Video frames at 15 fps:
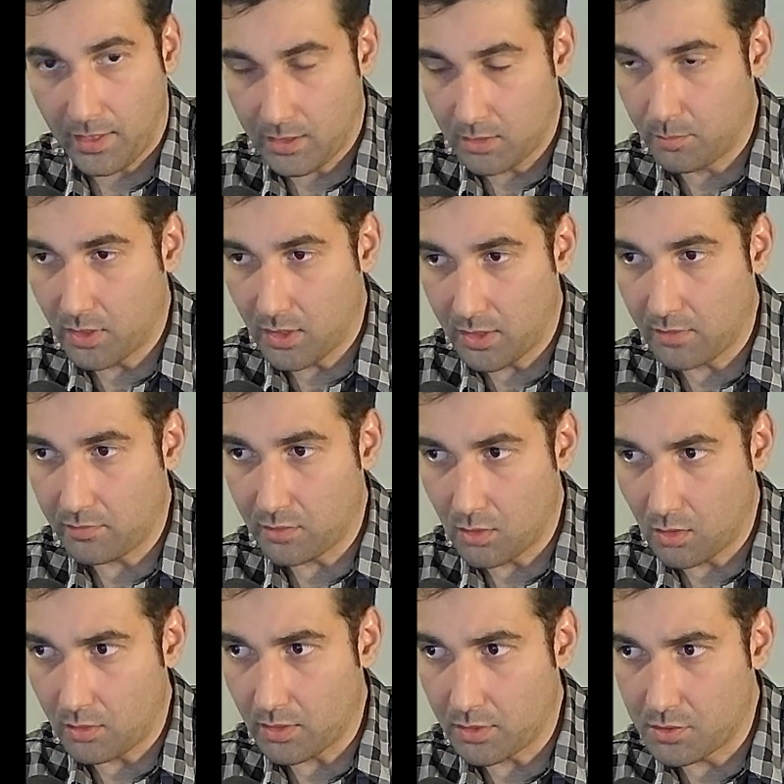and the body of
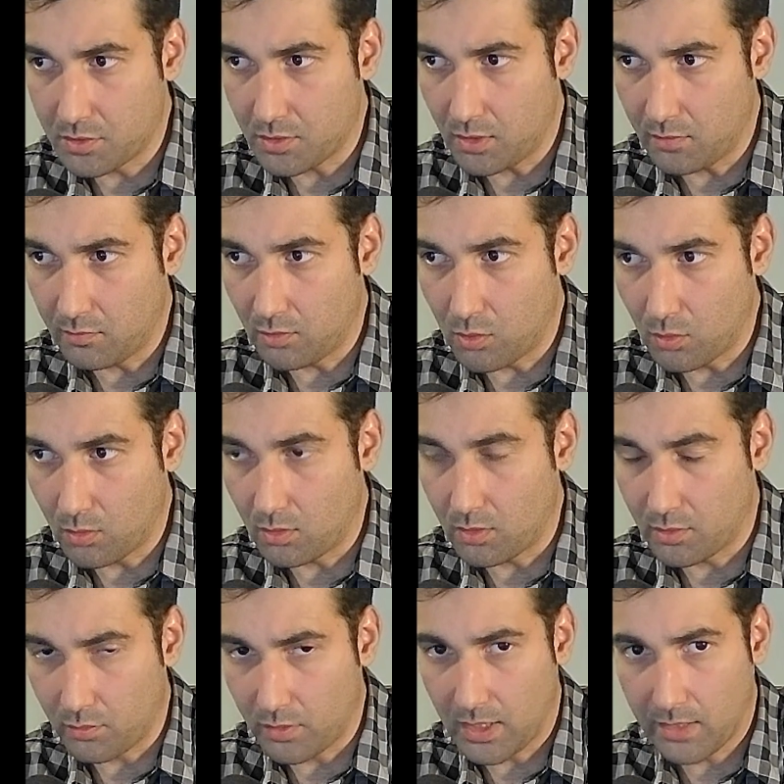knowledge of local
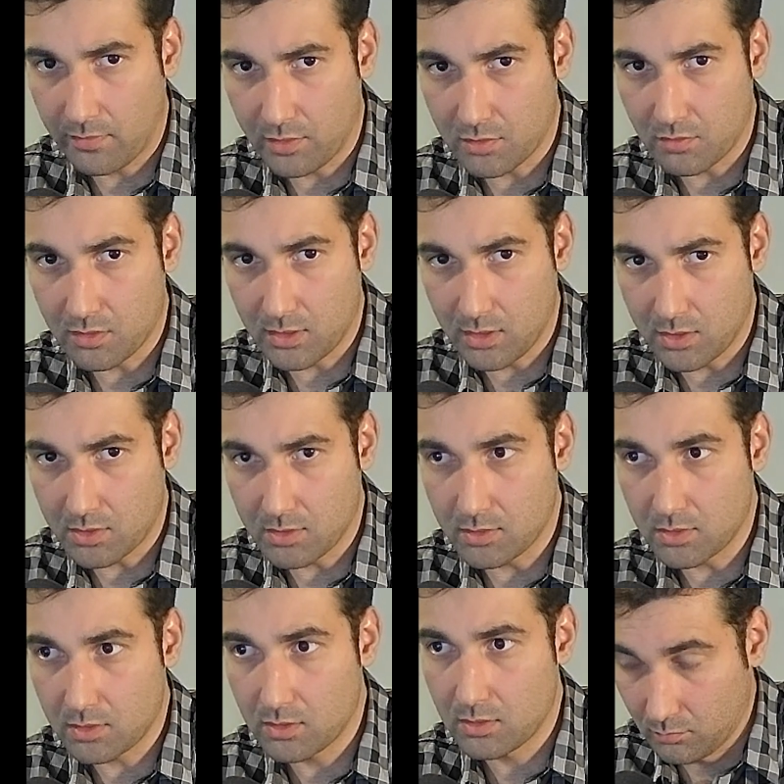authority having
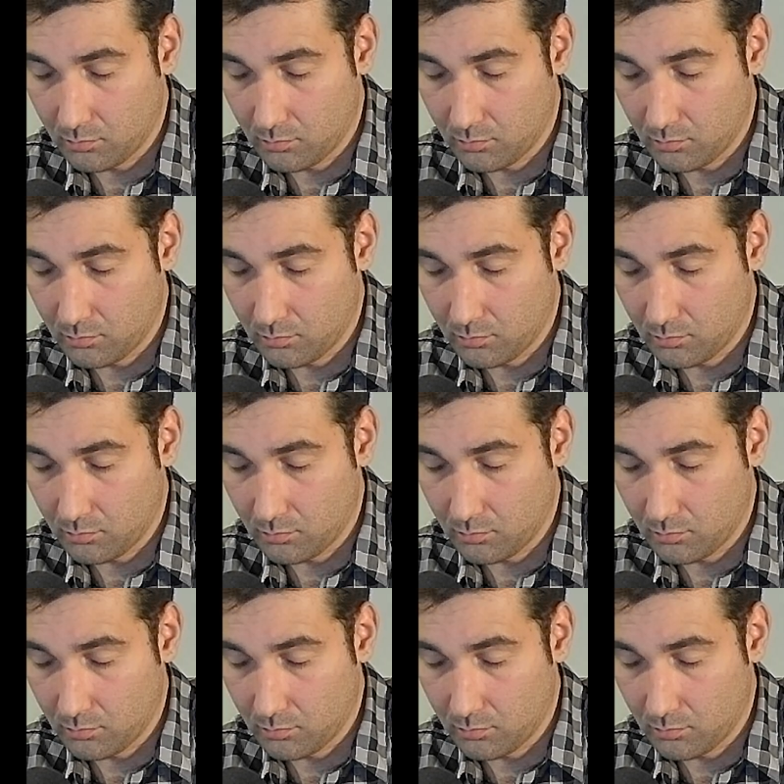jurisdictions